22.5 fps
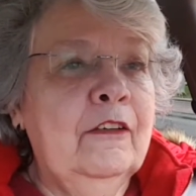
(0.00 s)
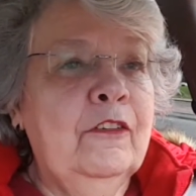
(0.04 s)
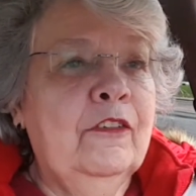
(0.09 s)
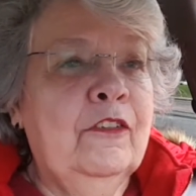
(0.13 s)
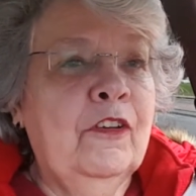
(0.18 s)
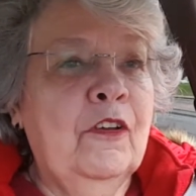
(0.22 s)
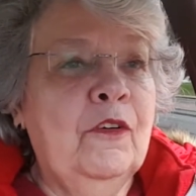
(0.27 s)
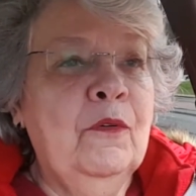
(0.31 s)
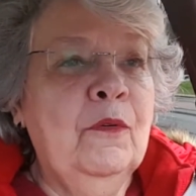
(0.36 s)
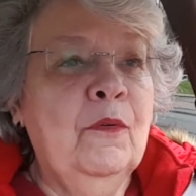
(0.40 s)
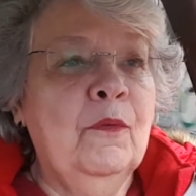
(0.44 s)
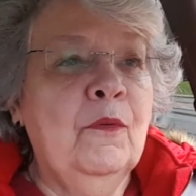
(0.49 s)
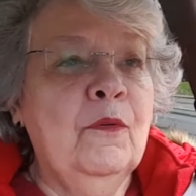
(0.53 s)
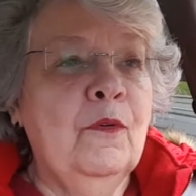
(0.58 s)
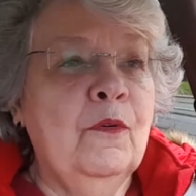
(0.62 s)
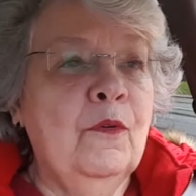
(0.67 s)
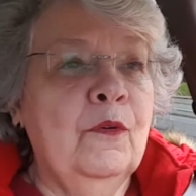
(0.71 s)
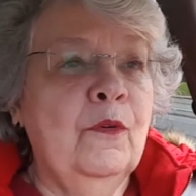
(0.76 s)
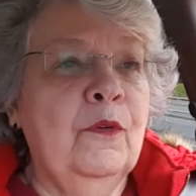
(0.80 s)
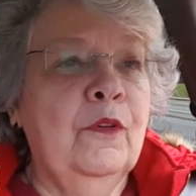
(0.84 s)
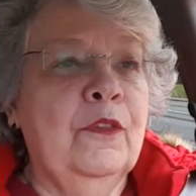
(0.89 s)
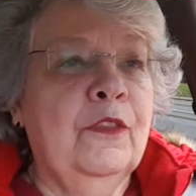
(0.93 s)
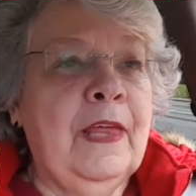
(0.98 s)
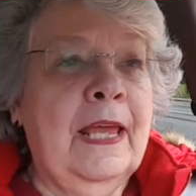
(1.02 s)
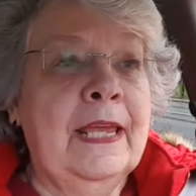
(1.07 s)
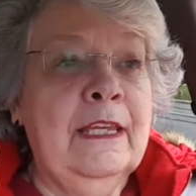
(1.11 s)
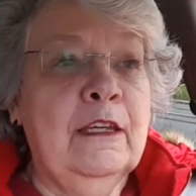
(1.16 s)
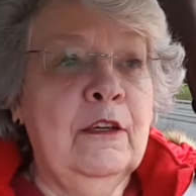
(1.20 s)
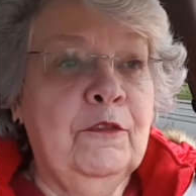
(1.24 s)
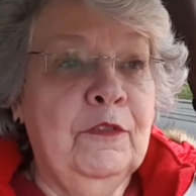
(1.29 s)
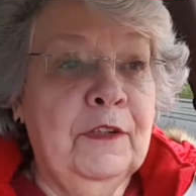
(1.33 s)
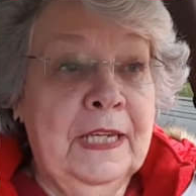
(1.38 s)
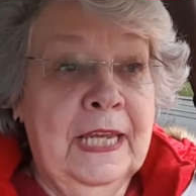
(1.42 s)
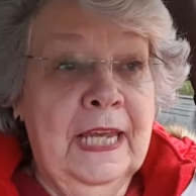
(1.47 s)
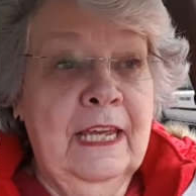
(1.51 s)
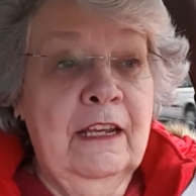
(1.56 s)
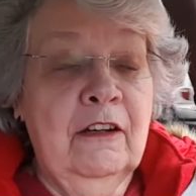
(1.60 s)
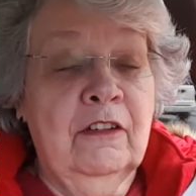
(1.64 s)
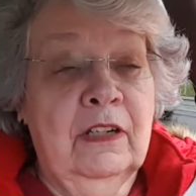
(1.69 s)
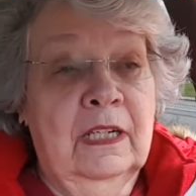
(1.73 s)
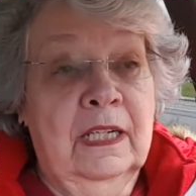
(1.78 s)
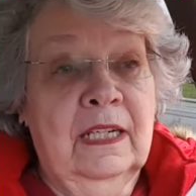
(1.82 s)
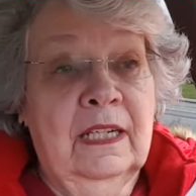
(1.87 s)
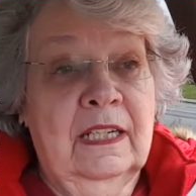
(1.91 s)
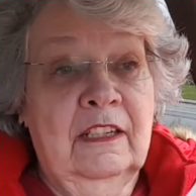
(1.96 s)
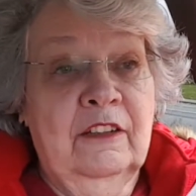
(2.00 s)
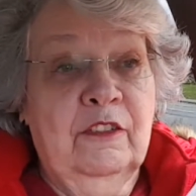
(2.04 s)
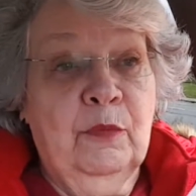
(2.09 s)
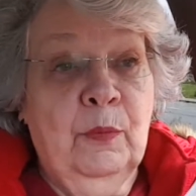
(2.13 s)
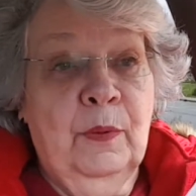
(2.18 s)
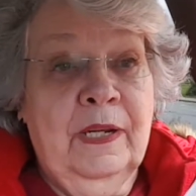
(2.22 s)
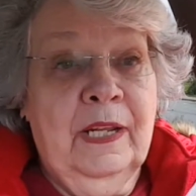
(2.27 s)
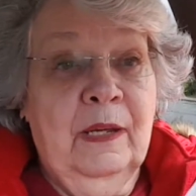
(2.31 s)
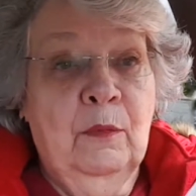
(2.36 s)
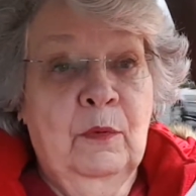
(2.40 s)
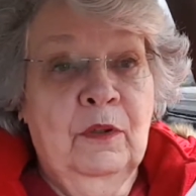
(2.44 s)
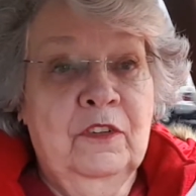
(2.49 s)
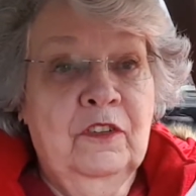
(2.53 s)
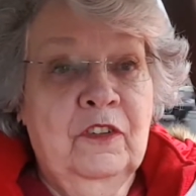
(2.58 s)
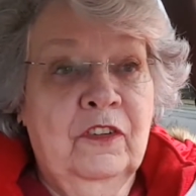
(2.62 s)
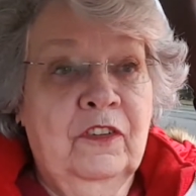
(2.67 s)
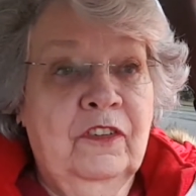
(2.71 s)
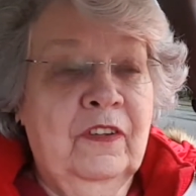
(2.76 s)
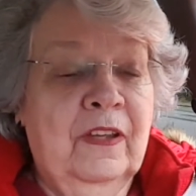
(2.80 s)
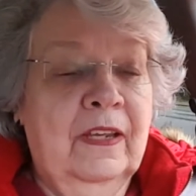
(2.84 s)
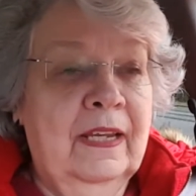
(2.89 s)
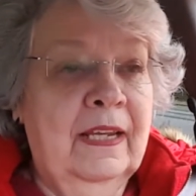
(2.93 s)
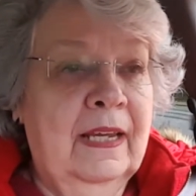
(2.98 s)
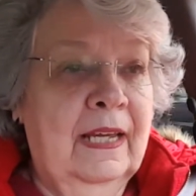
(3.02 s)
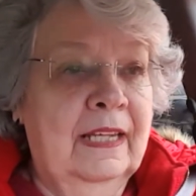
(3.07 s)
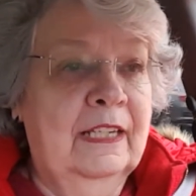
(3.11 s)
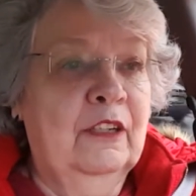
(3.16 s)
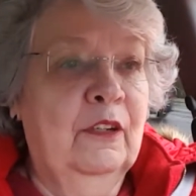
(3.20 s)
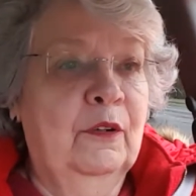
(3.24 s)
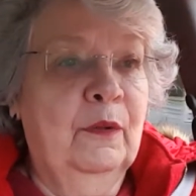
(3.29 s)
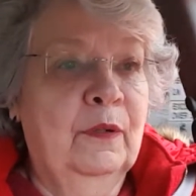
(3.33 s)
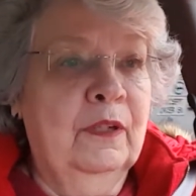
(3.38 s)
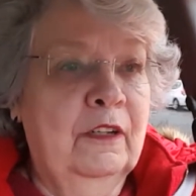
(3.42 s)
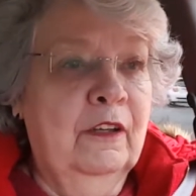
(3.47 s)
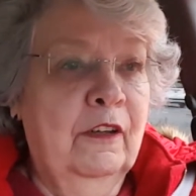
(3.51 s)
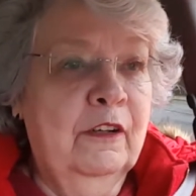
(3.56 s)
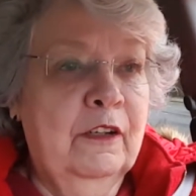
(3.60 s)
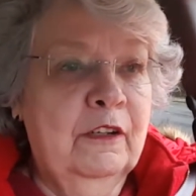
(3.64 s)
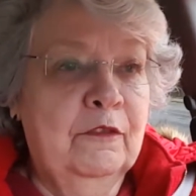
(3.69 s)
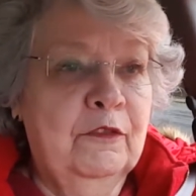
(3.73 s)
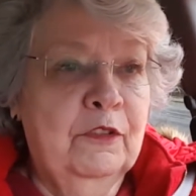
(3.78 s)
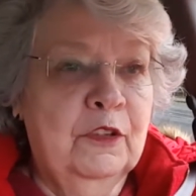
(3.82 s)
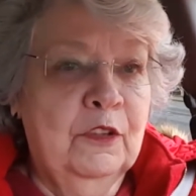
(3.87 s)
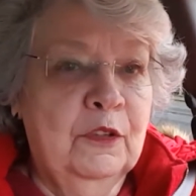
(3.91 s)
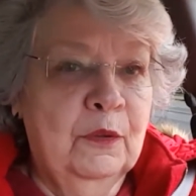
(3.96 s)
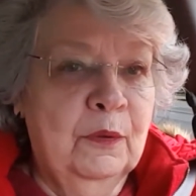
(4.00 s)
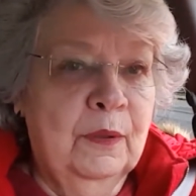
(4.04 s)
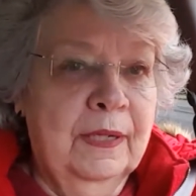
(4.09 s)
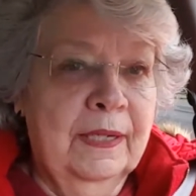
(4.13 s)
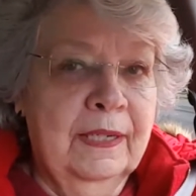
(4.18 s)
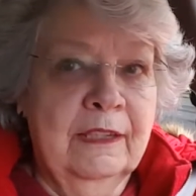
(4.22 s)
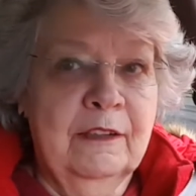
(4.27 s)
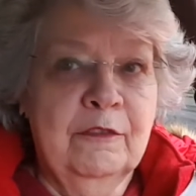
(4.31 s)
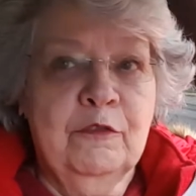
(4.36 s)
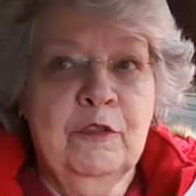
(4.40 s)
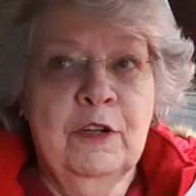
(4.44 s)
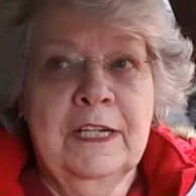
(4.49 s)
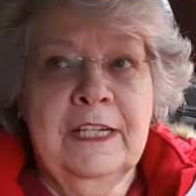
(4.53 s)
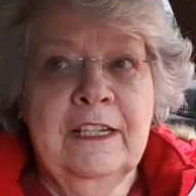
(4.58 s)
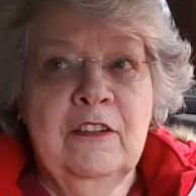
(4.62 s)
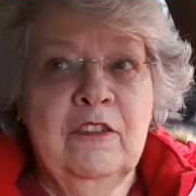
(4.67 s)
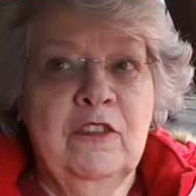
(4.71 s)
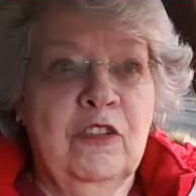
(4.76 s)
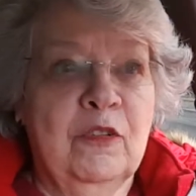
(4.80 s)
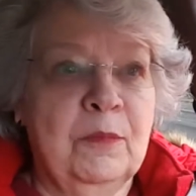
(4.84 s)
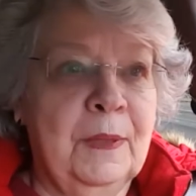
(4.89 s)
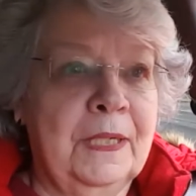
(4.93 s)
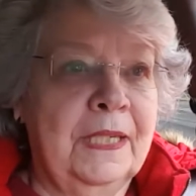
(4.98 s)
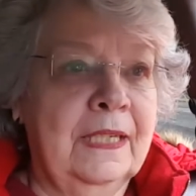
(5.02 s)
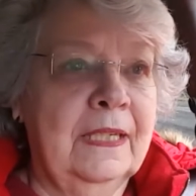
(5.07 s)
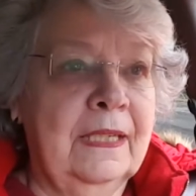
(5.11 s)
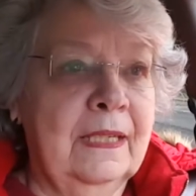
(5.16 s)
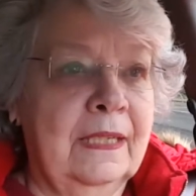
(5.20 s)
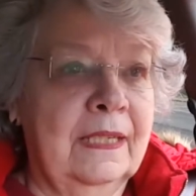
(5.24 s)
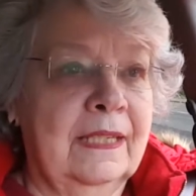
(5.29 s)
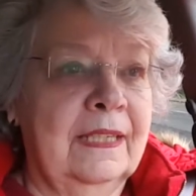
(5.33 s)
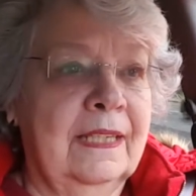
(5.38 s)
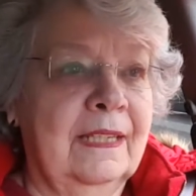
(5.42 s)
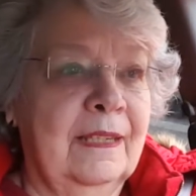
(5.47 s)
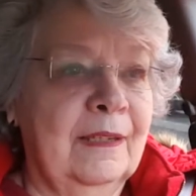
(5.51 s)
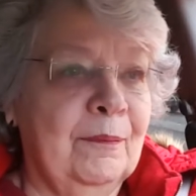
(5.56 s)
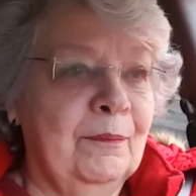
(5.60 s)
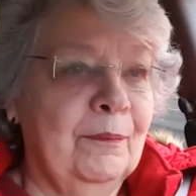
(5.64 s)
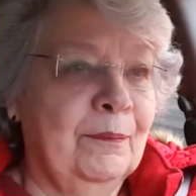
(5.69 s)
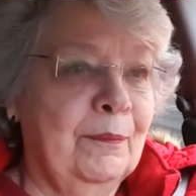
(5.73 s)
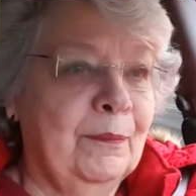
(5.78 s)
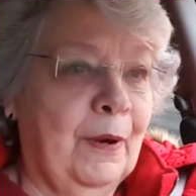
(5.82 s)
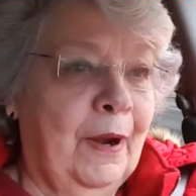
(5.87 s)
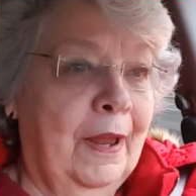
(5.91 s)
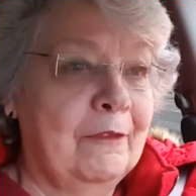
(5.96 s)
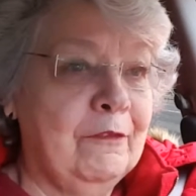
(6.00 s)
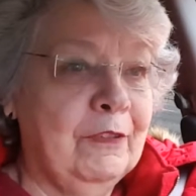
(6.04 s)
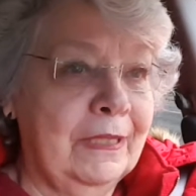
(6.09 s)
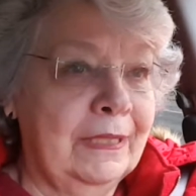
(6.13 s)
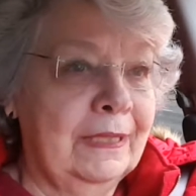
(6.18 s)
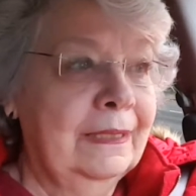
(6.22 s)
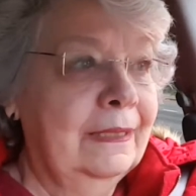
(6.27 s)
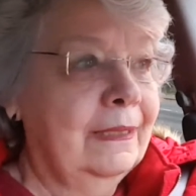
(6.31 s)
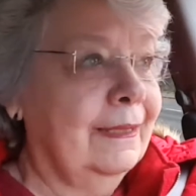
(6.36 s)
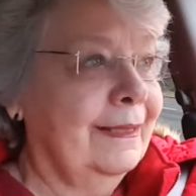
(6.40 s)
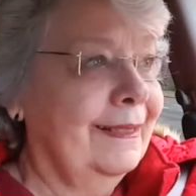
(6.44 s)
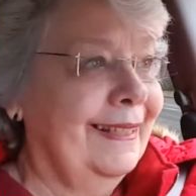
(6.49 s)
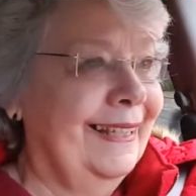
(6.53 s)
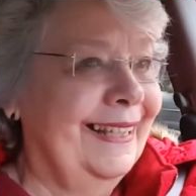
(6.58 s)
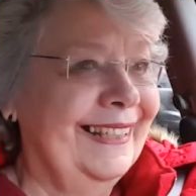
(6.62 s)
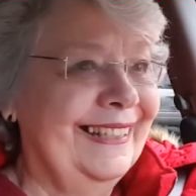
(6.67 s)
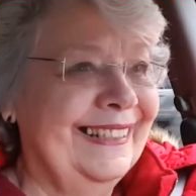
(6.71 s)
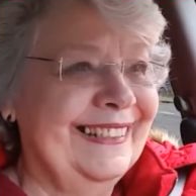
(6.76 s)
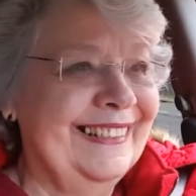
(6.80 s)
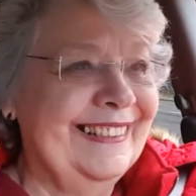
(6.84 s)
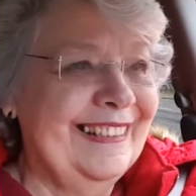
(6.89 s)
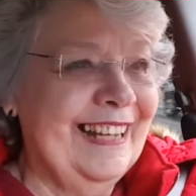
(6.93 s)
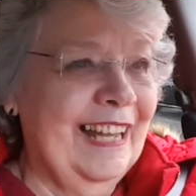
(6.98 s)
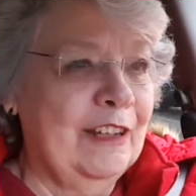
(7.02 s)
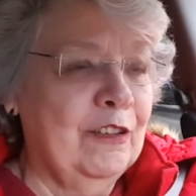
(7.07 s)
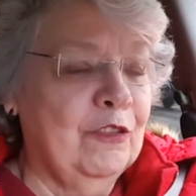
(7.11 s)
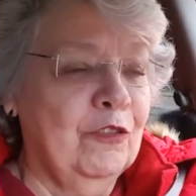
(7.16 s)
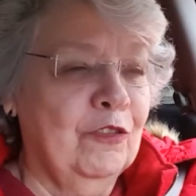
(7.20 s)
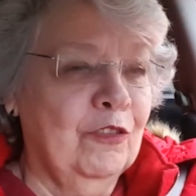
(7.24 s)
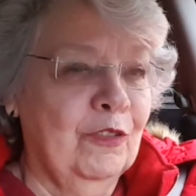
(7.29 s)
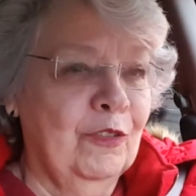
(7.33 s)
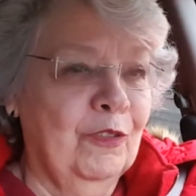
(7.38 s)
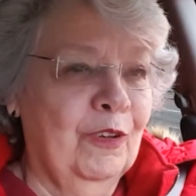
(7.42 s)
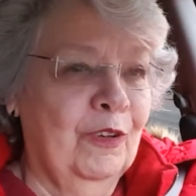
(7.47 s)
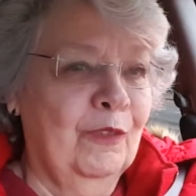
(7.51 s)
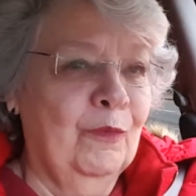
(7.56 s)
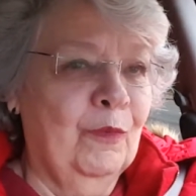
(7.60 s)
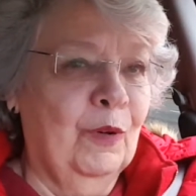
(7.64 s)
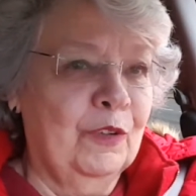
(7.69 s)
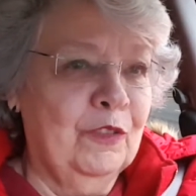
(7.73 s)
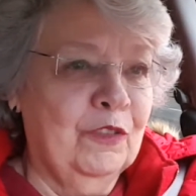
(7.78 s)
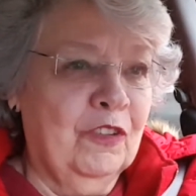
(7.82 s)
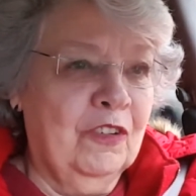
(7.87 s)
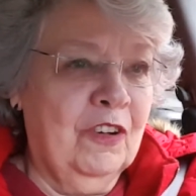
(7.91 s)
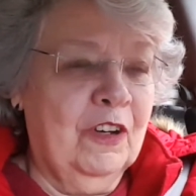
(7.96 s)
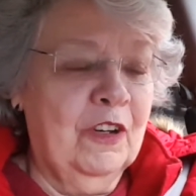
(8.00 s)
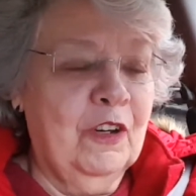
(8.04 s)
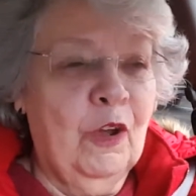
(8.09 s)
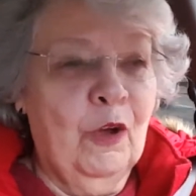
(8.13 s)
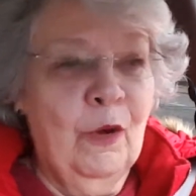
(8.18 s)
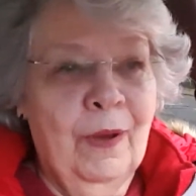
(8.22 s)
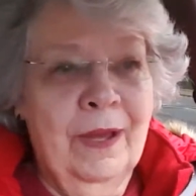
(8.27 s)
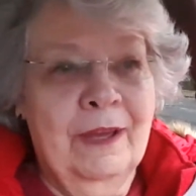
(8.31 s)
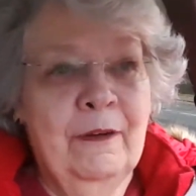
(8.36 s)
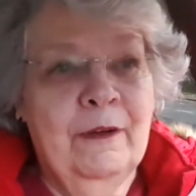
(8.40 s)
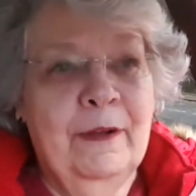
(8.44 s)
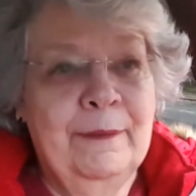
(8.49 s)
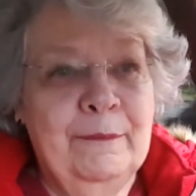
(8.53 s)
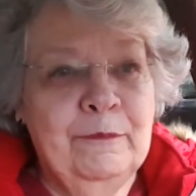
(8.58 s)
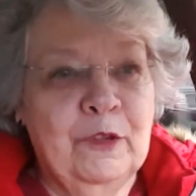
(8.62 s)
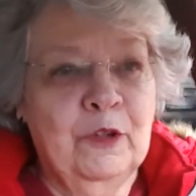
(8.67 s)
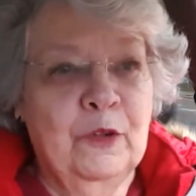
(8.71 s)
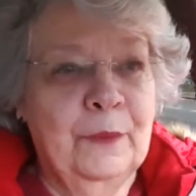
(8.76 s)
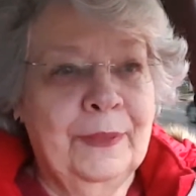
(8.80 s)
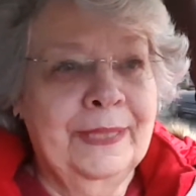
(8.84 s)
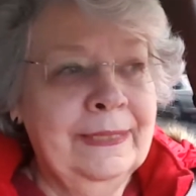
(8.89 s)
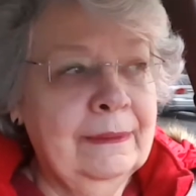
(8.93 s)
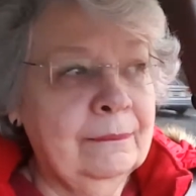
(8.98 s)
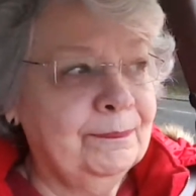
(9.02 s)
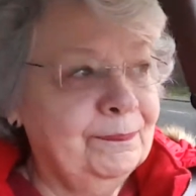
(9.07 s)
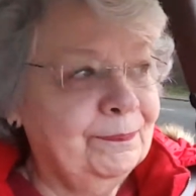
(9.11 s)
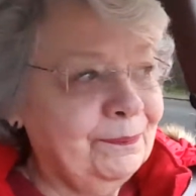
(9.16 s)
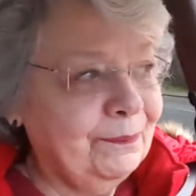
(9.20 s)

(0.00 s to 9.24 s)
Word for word: So thank you for caring is what I want to say. I know a lot of you have written to me um, privately and, and wanted to know how I'm doing.